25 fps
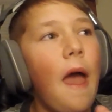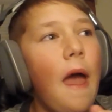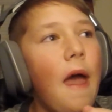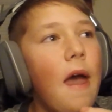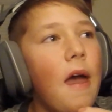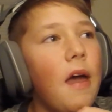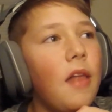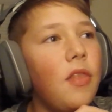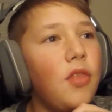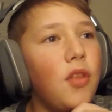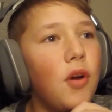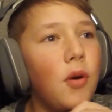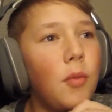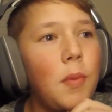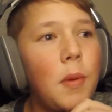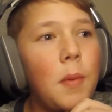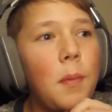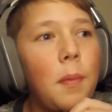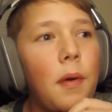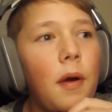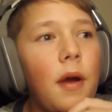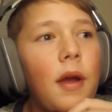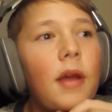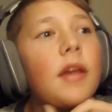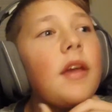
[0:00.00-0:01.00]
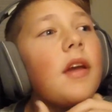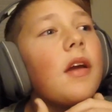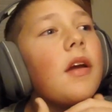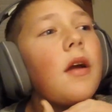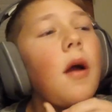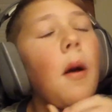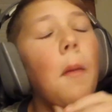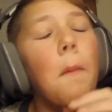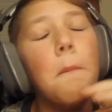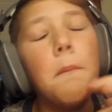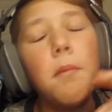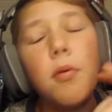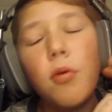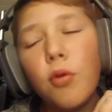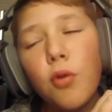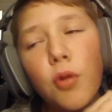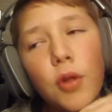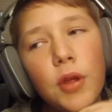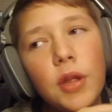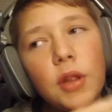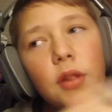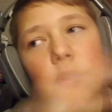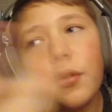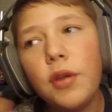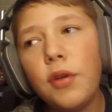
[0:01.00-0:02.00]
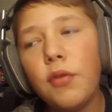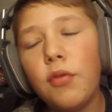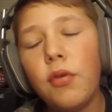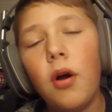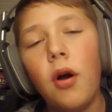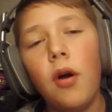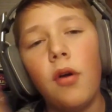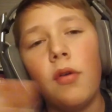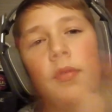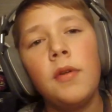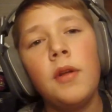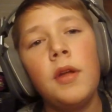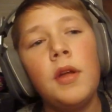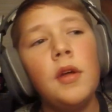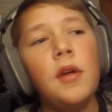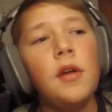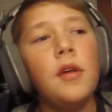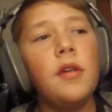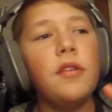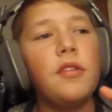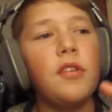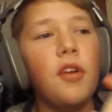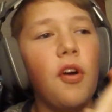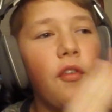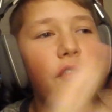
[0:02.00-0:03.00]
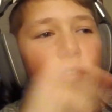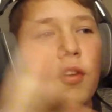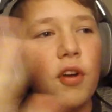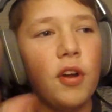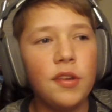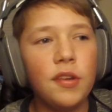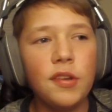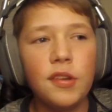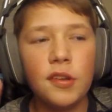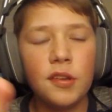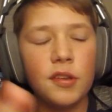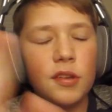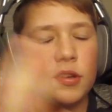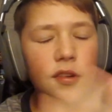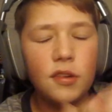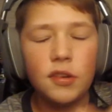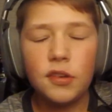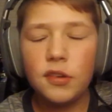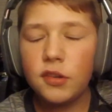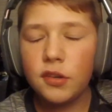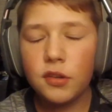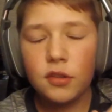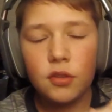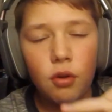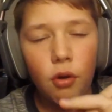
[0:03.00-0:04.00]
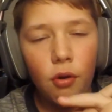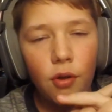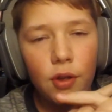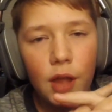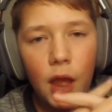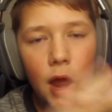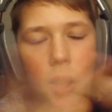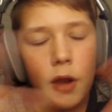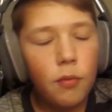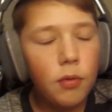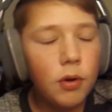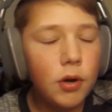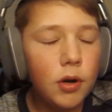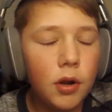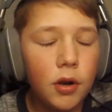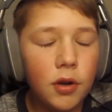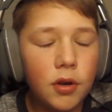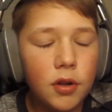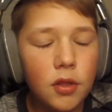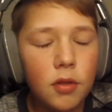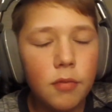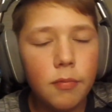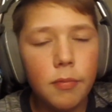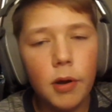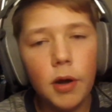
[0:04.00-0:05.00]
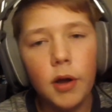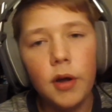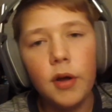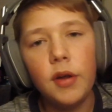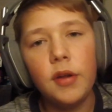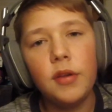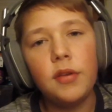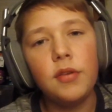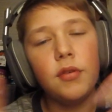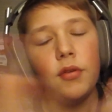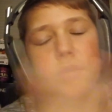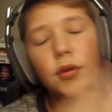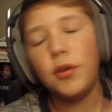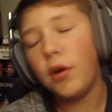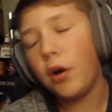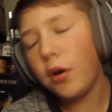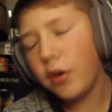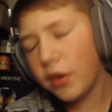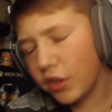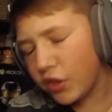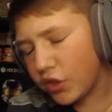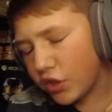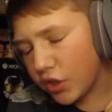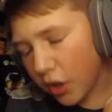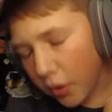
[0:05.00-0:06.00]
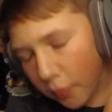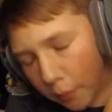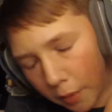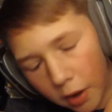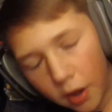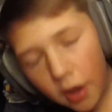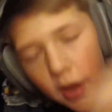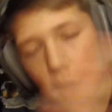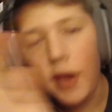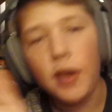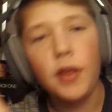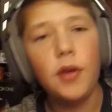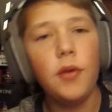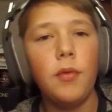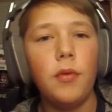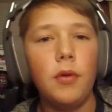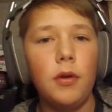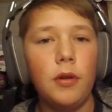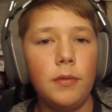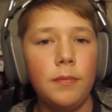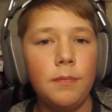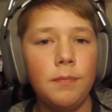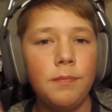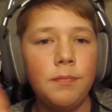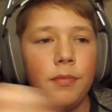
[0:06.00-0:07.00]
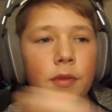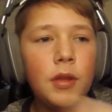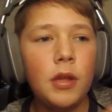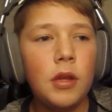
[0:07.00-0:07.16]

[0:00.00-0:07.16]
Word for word: And they'll be playing it completely wrong. So, instance, this isn't throwing anyone under the bus or talking shit about anyone.